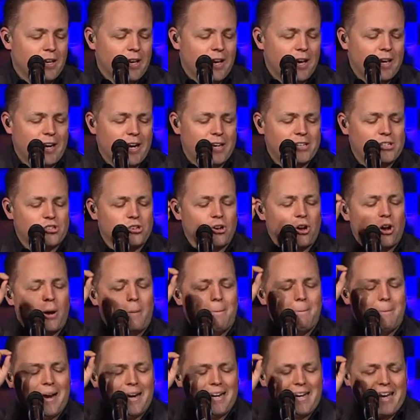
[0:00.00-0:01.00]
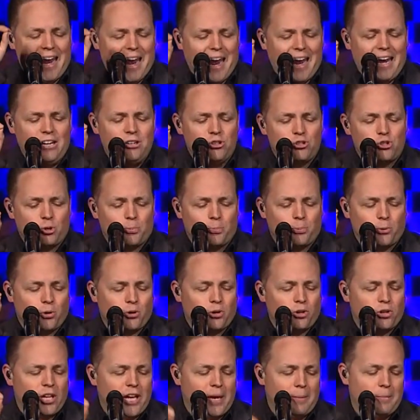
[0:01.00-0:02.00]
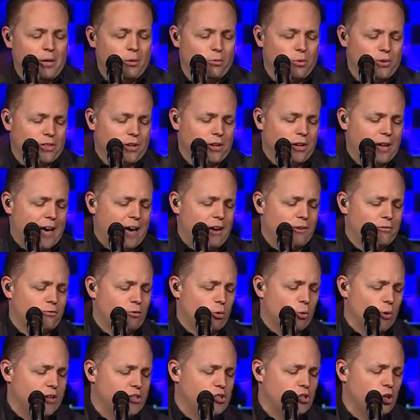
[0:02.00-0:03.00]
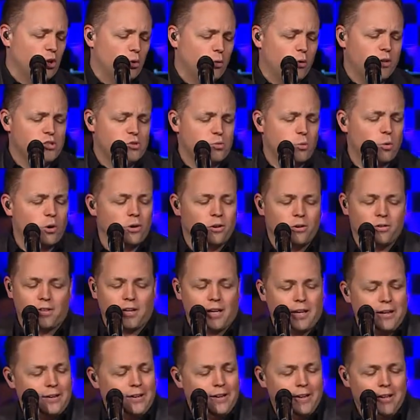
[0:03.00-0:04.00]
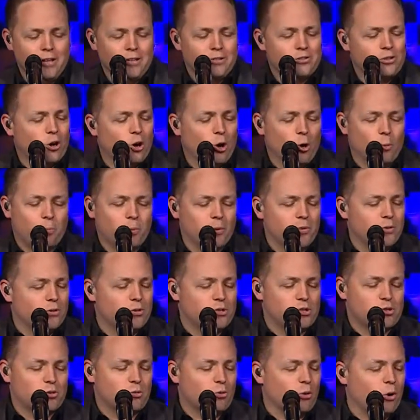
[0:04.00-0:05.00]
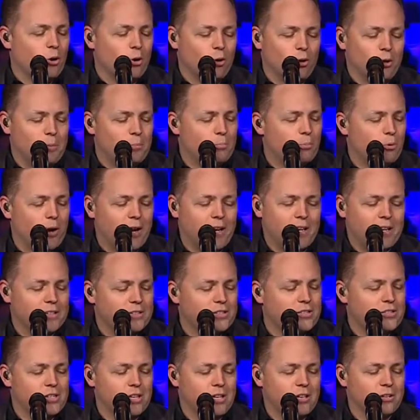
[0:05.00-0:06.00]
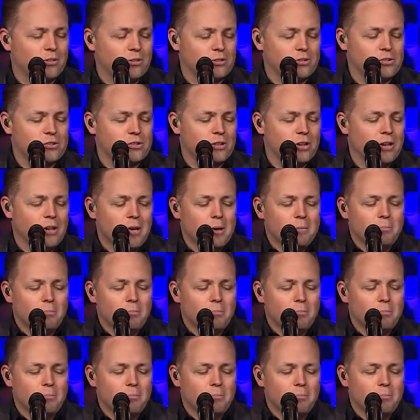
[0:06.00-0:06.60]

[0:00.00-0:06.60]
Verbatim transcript: And I saw a mighty angel proclaiming with a loud voice, Who is worthy to open the scroll and break its seals?